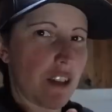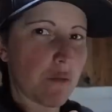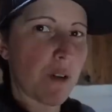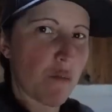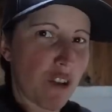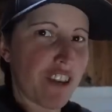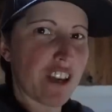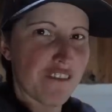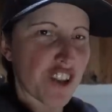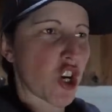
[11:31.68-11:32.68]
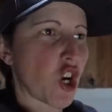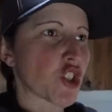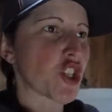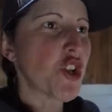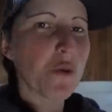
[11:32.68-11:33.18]
just one more thing for the
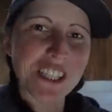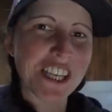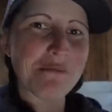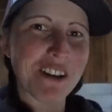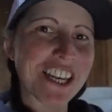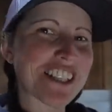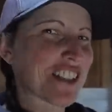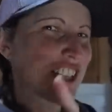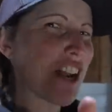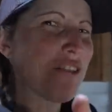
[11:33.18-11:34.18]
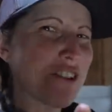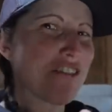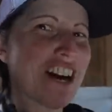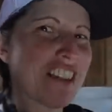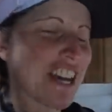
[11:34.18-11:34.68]
continuity police, because I know you're
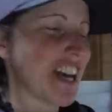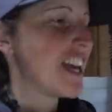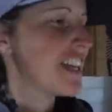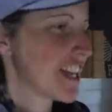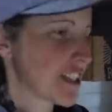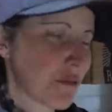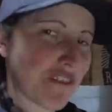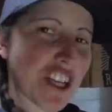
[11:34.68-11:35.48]
out there. Yes, we've